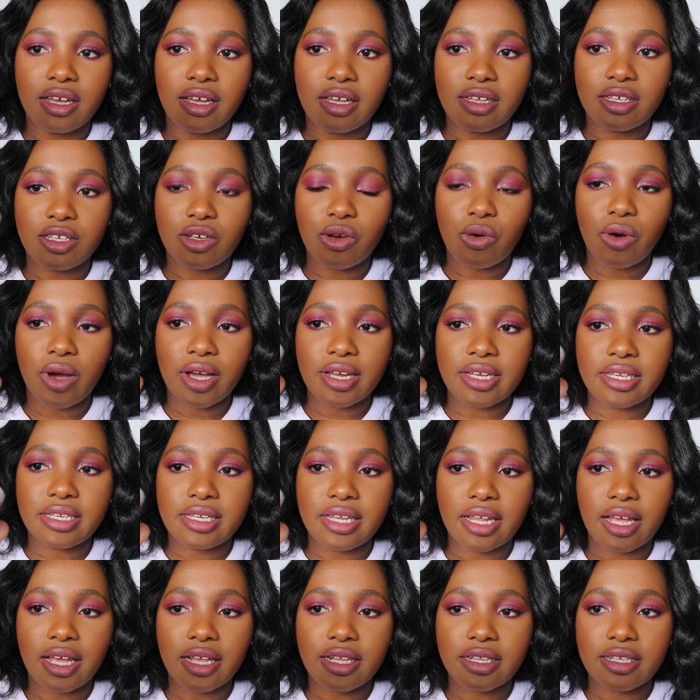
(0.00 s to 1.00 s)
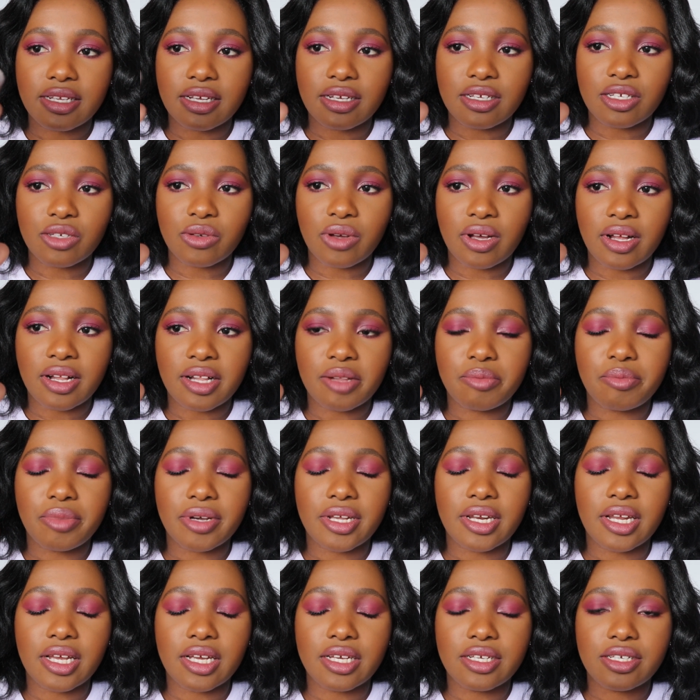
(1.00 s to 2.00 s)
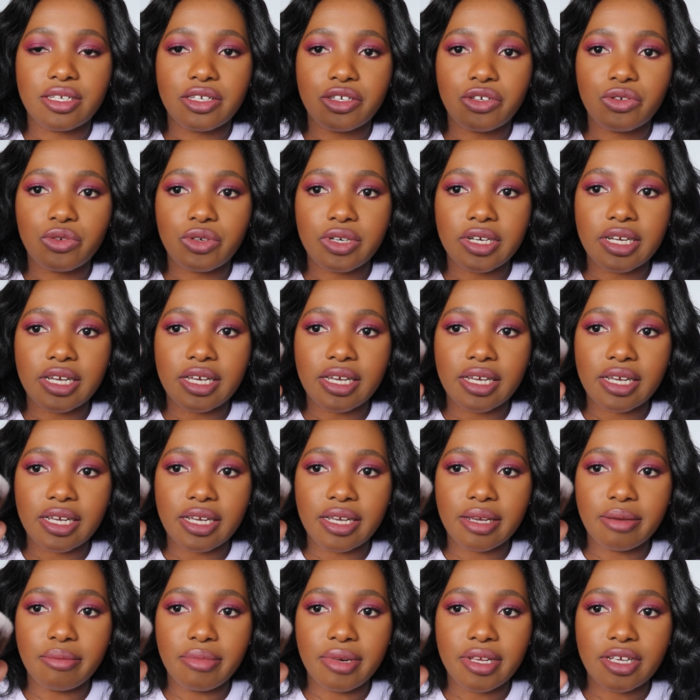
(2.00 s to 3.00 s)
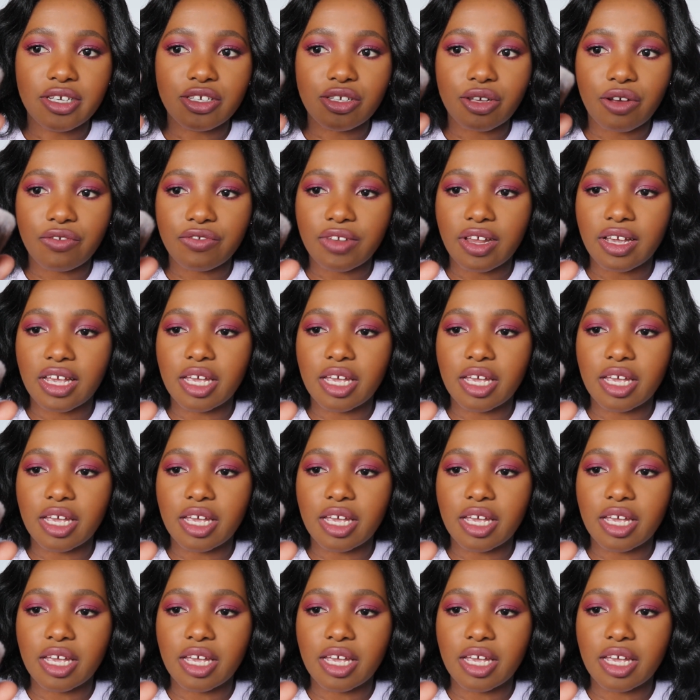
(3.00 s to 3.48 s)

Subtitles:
It's quite dense as well, but extremely soft.